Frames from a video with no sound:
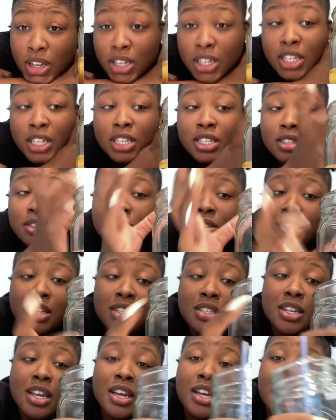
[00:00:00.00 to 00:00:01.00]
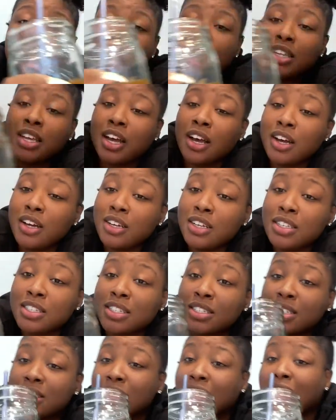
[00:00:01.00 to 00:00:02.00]
this ain't, y'all,
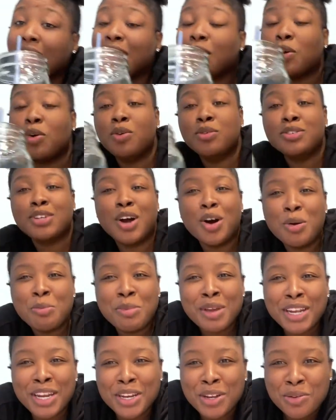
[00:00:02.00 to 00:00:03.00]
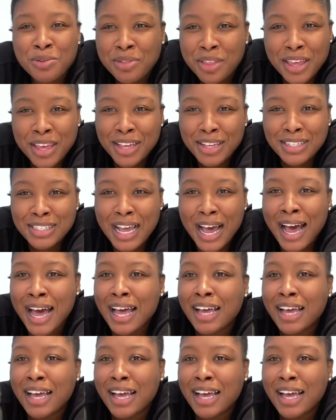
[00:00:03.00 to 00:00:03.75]
this is not, who told me to do this?